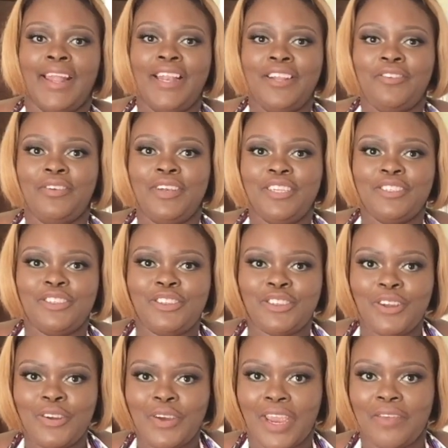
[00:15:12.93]
Literally
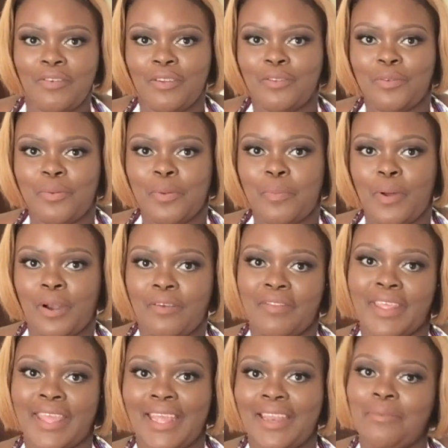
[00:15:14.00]
so grateful to be part
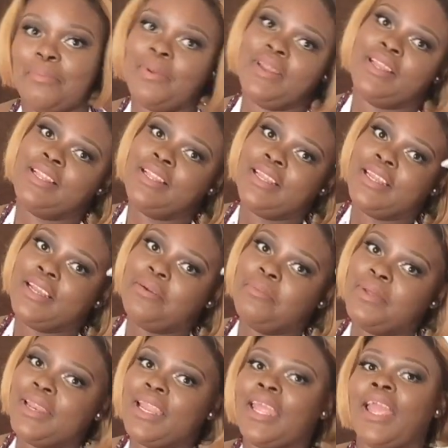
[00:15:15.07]
of the itty bitty titty
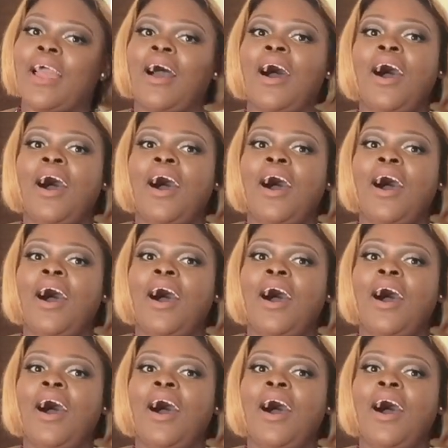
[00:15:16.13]
committee.